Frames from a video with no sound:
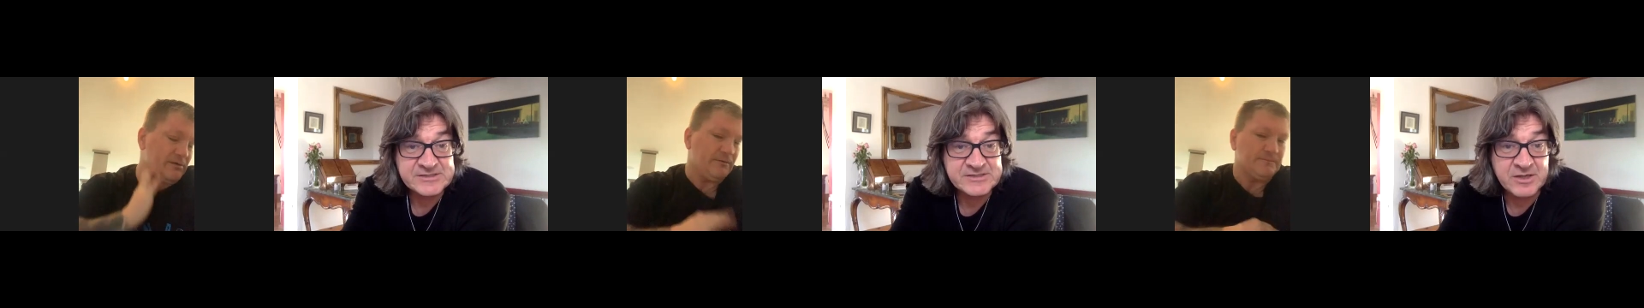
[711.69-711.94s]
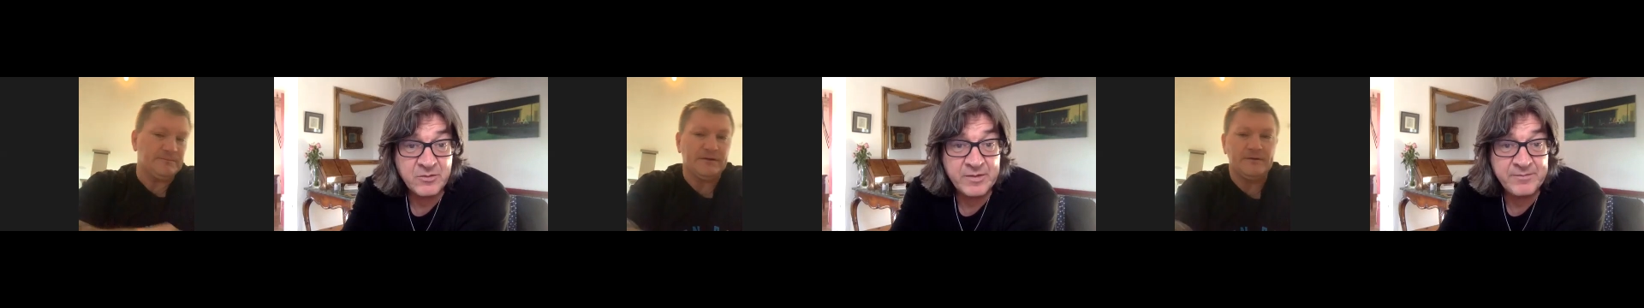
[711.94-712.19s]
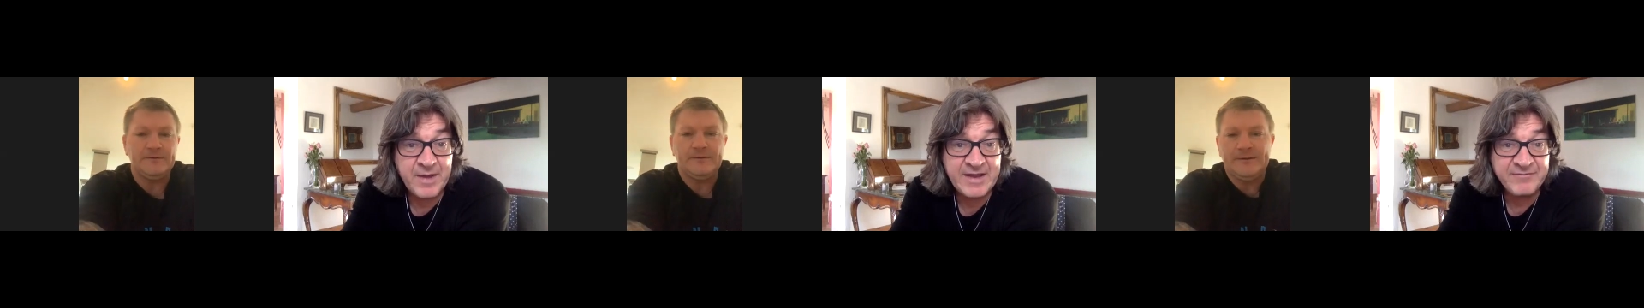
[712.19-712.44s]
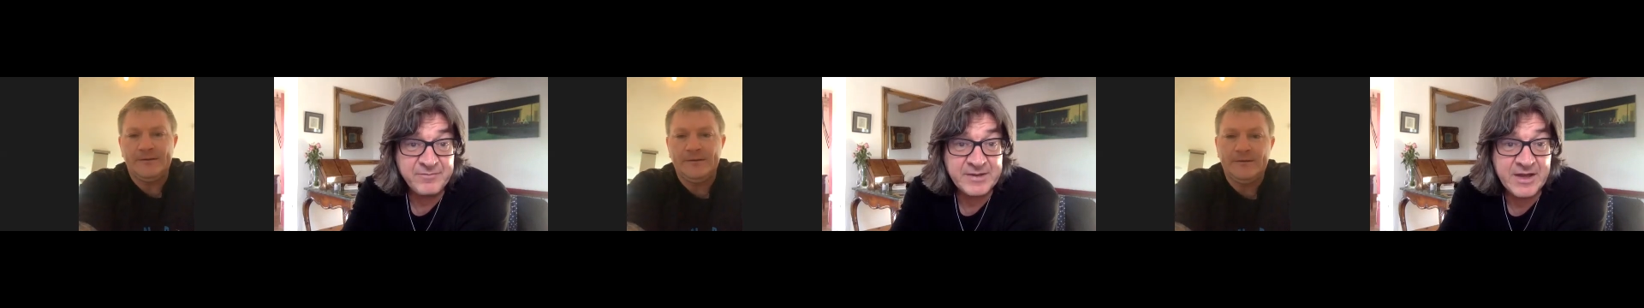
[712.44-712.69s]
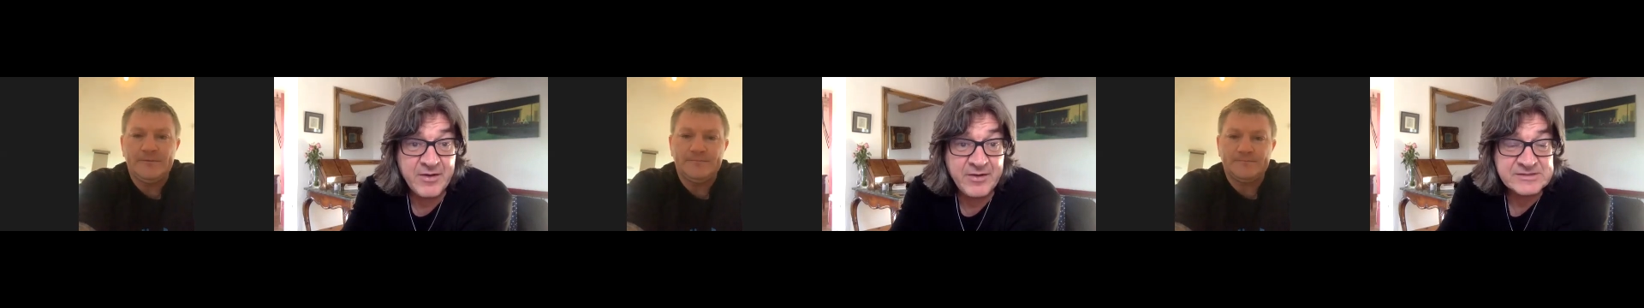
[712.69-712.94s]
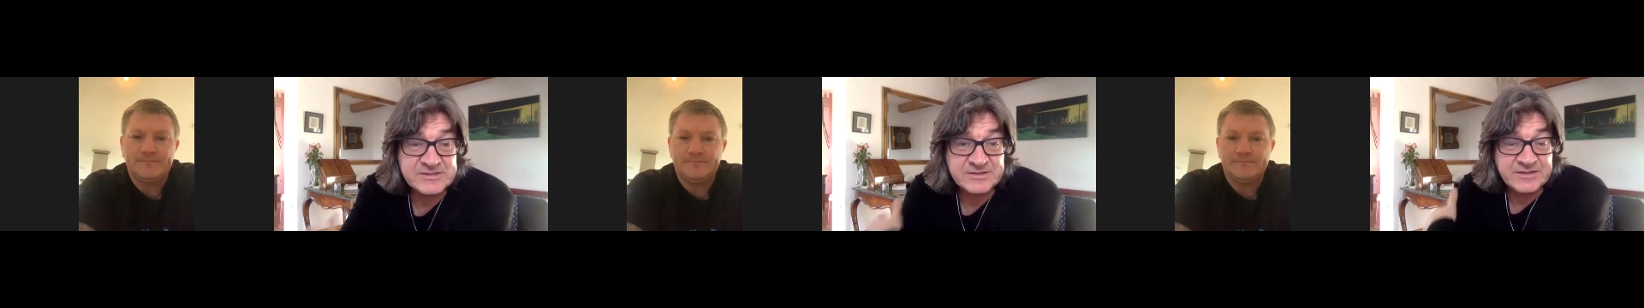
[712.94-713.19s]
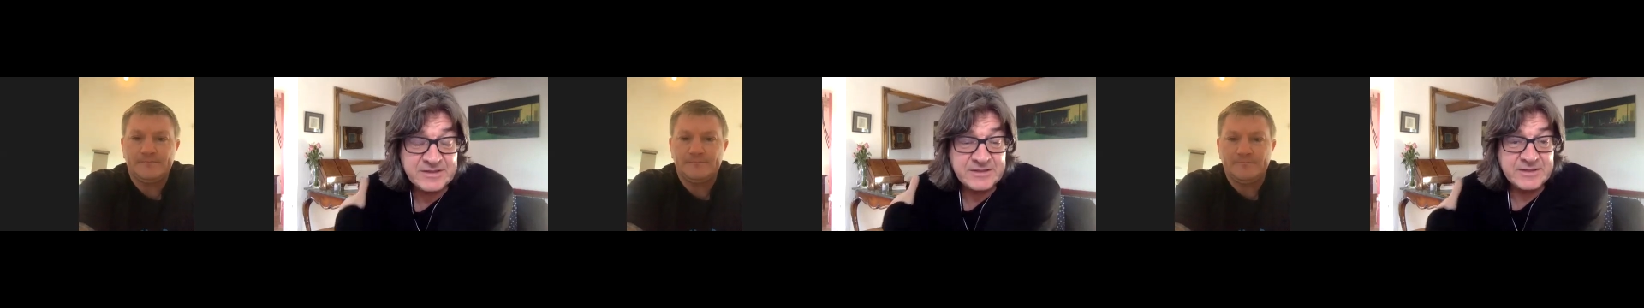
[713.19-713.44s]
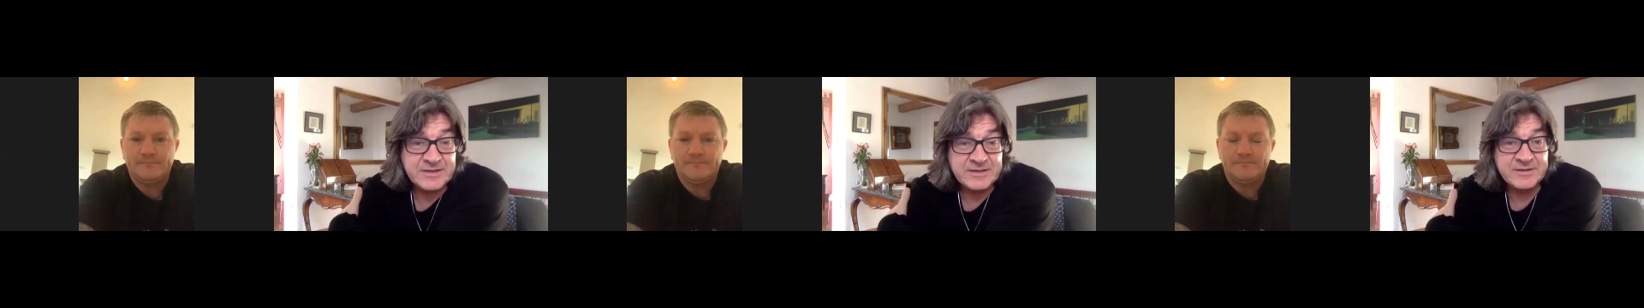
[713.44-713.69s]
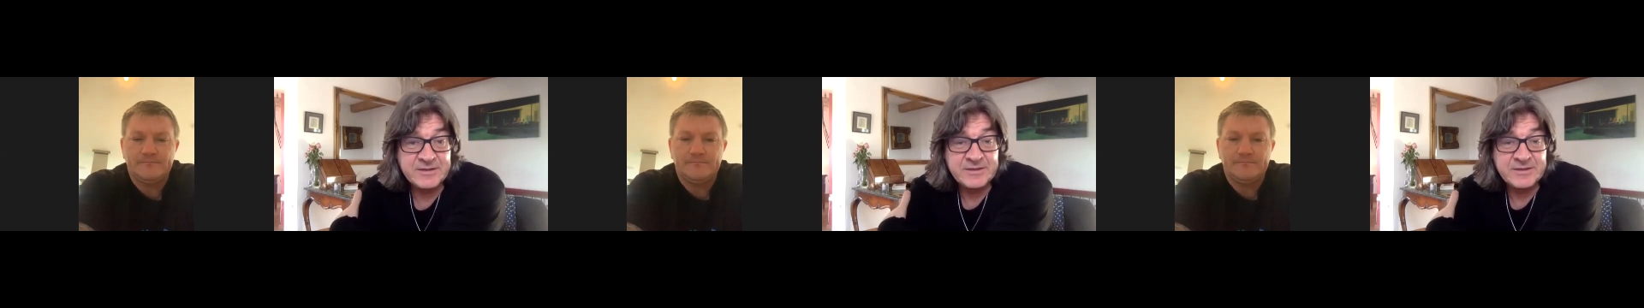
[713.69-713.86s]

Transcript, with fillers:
Speaker 1: So we may even be going to the uh,